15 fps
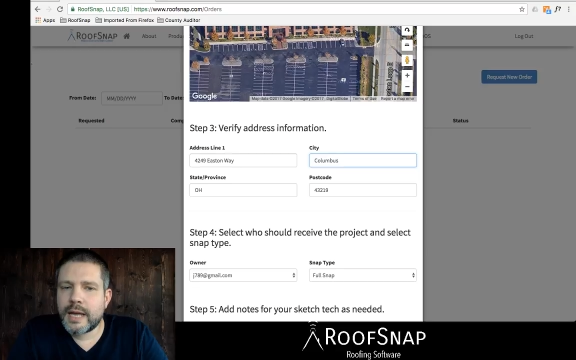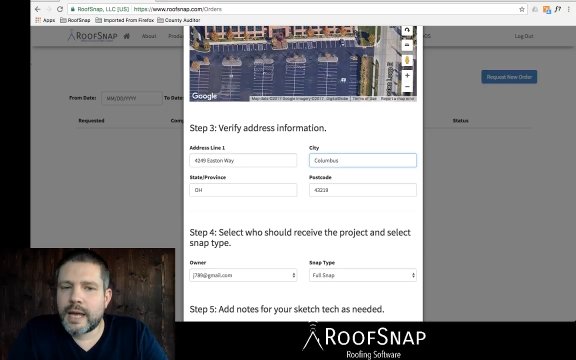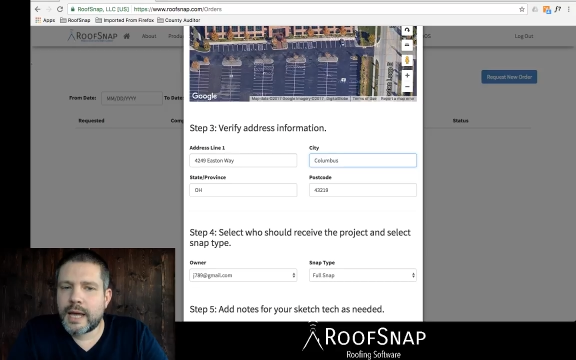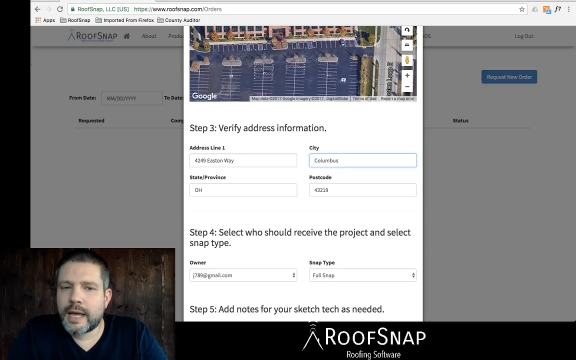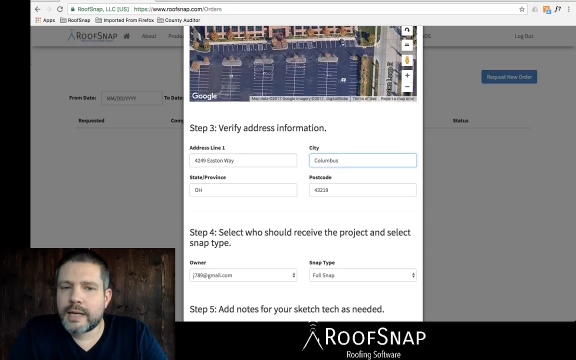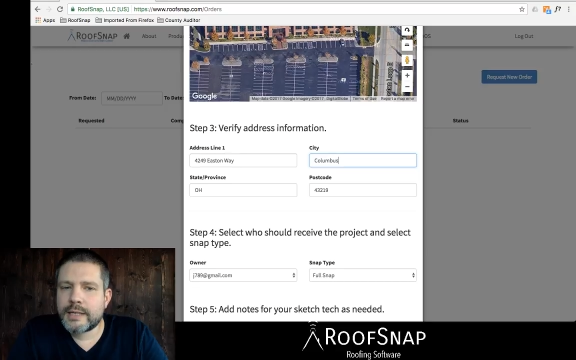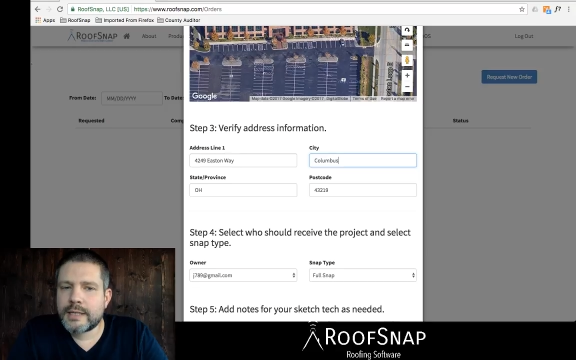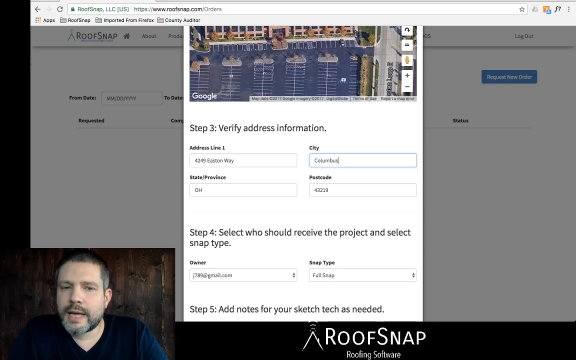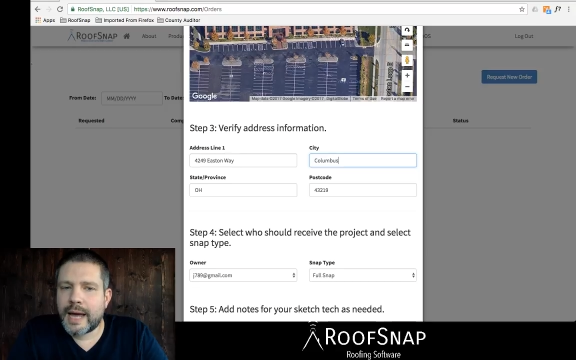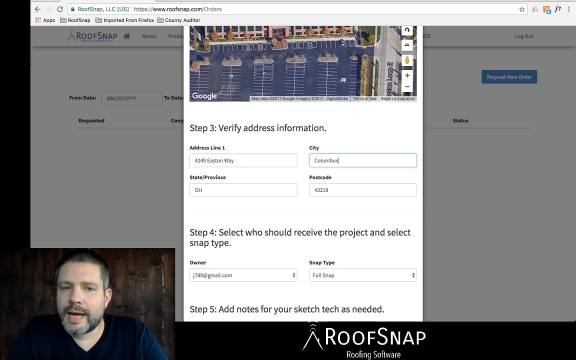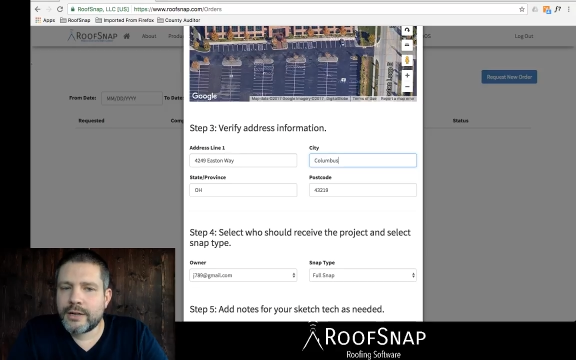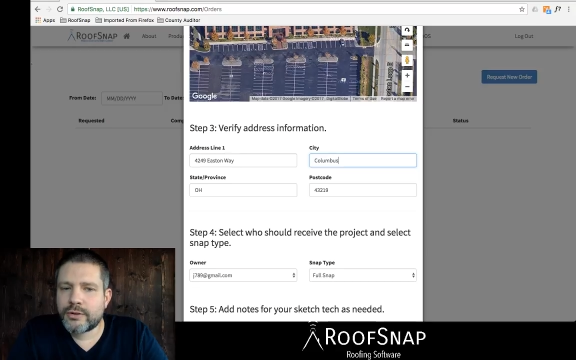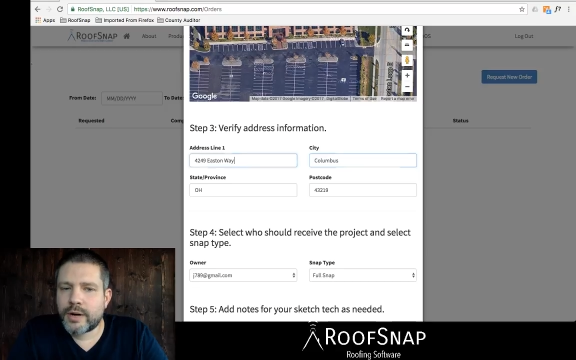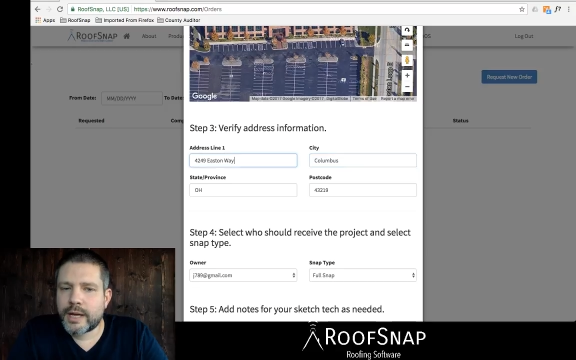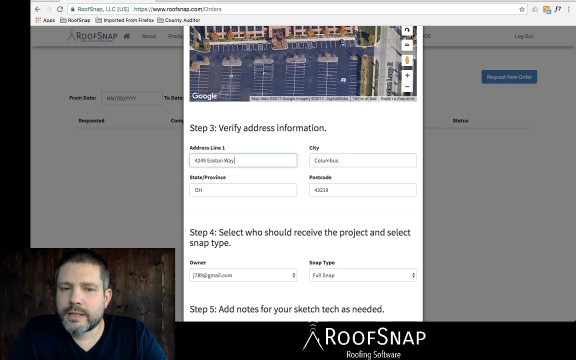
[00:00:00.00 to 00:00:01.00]
and
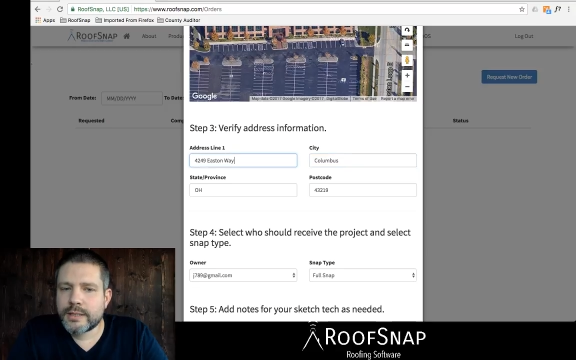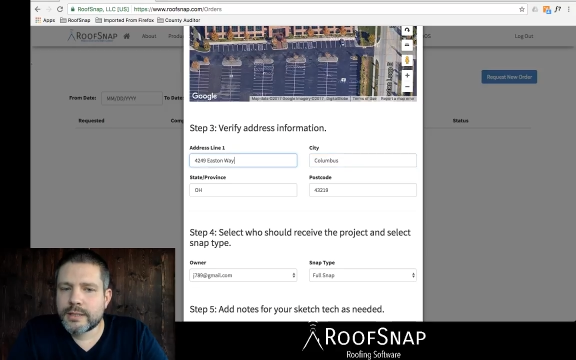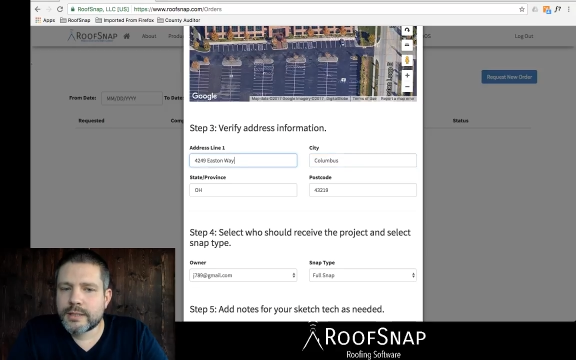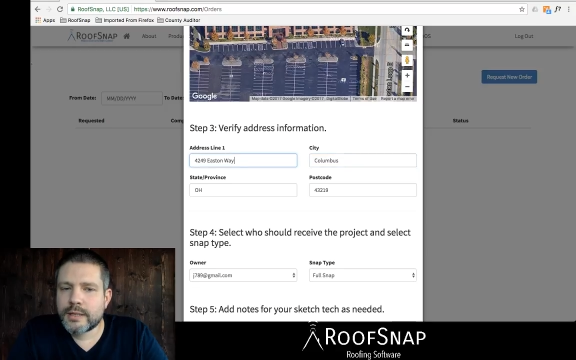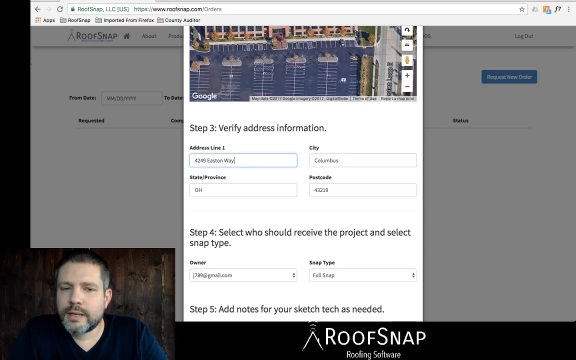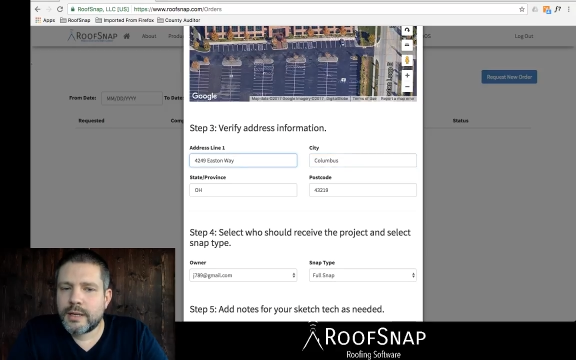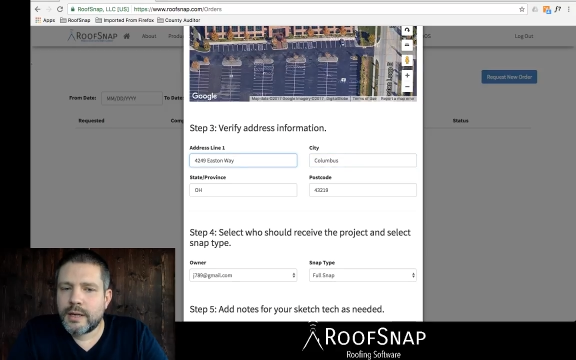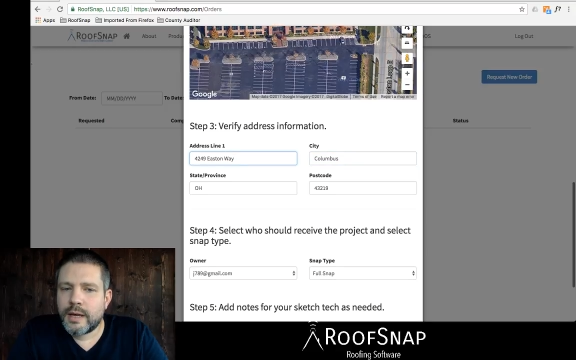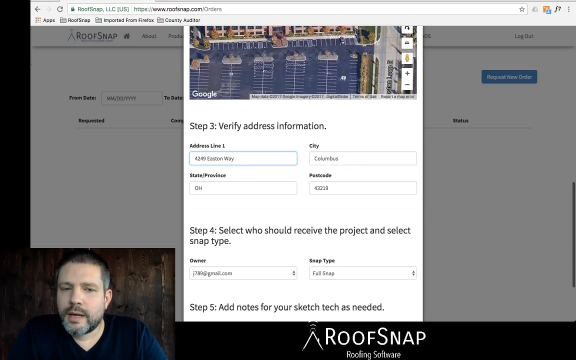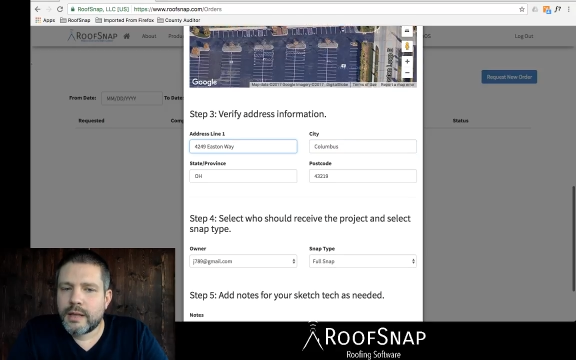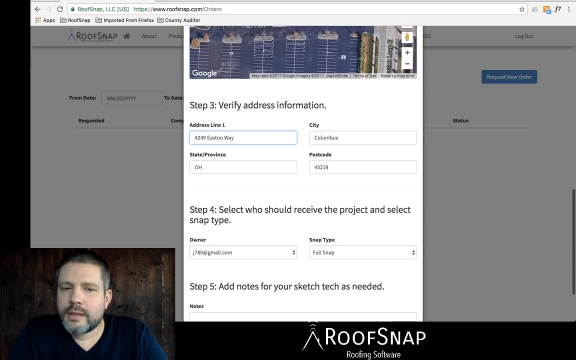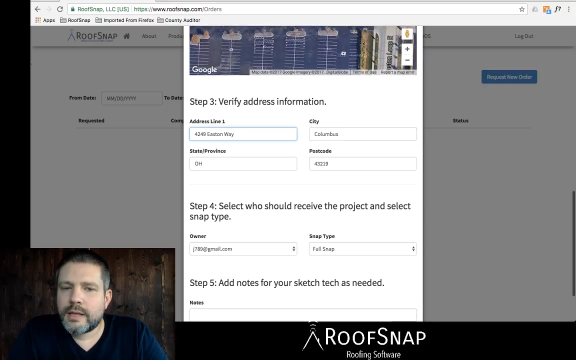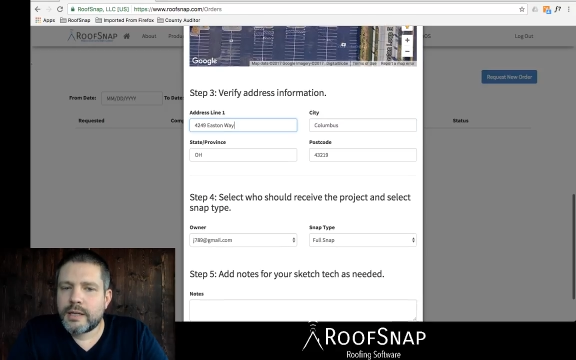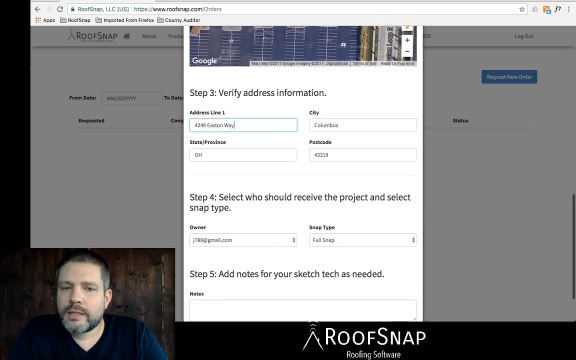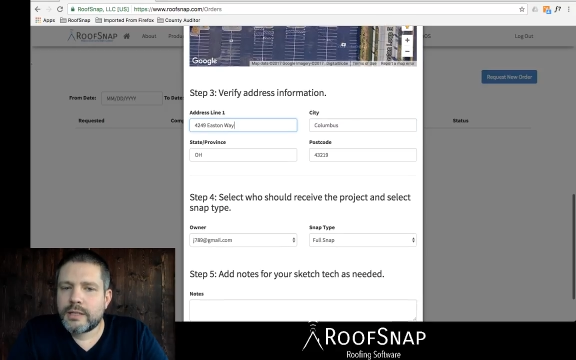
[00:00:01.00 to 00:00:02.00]
address,
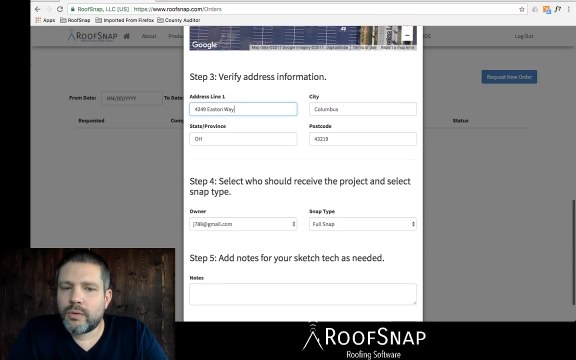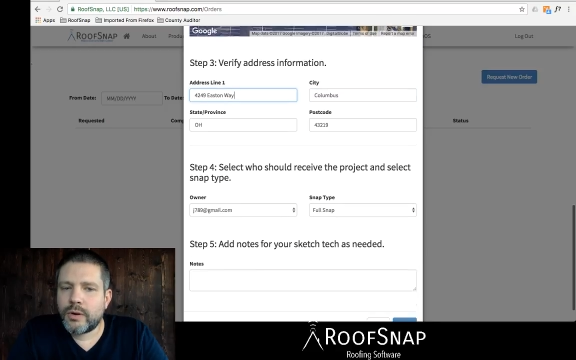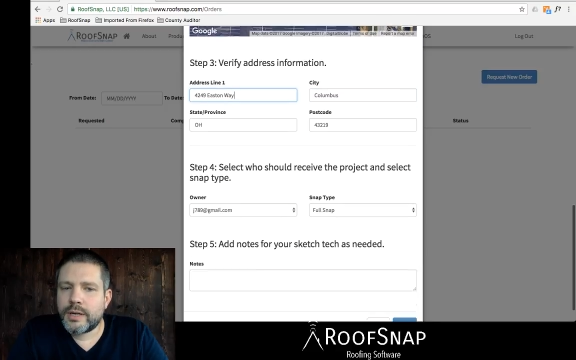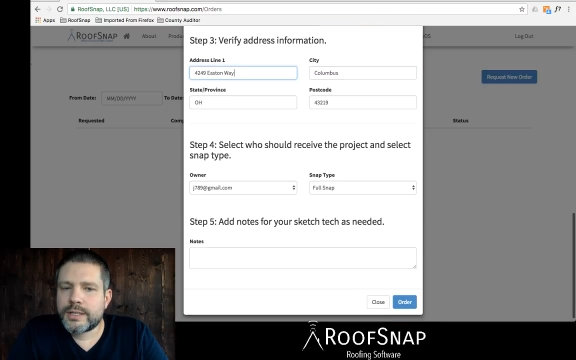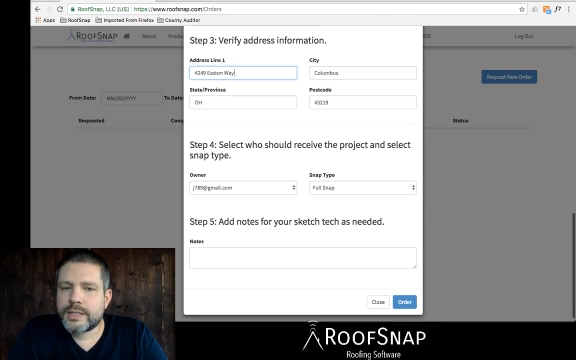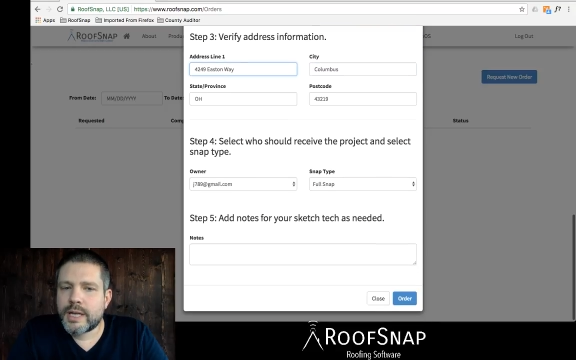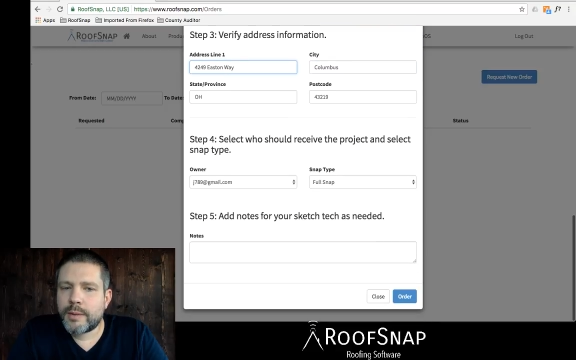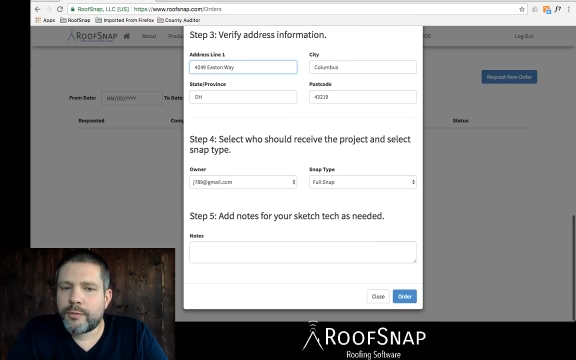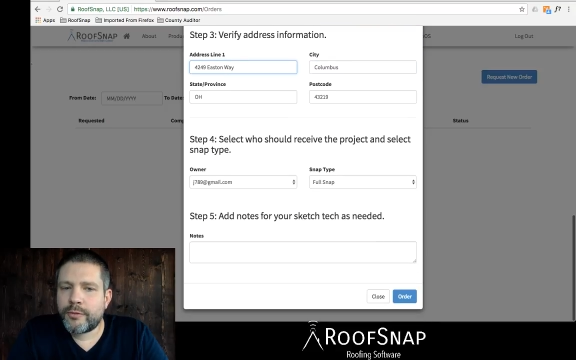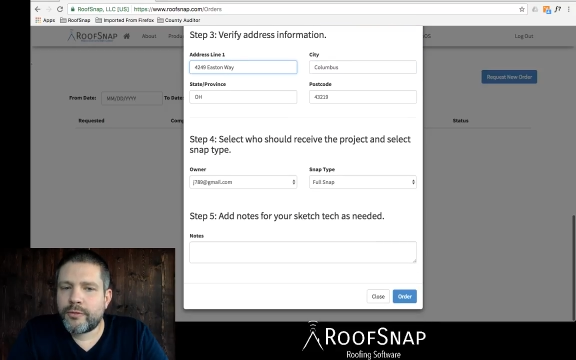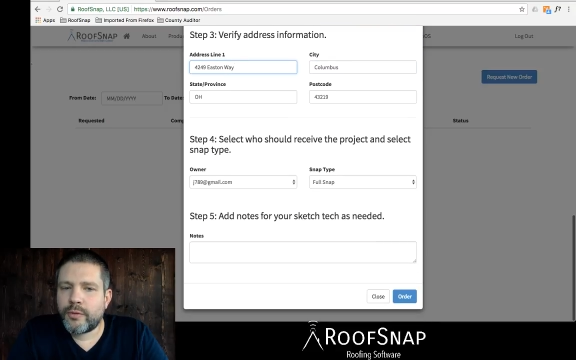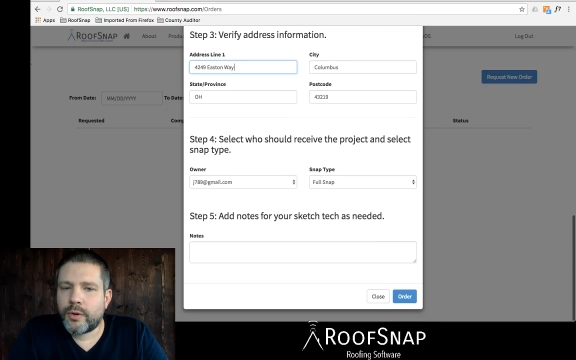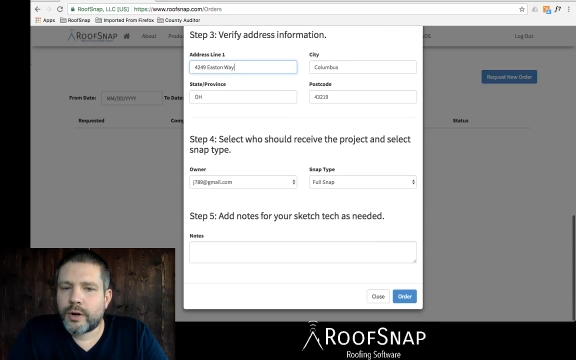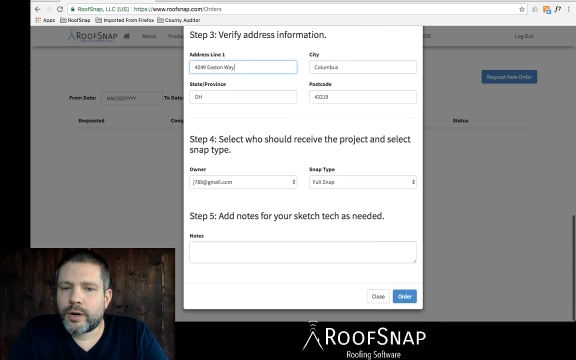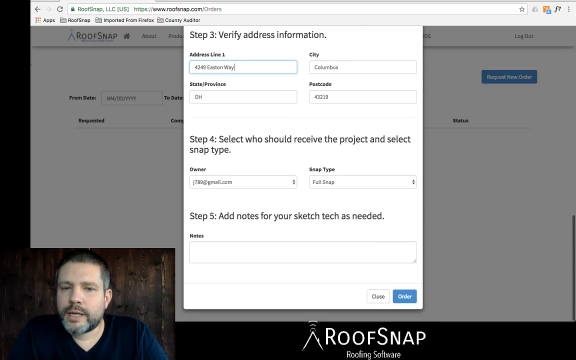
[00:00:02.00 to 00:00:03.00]
then go on to step 4.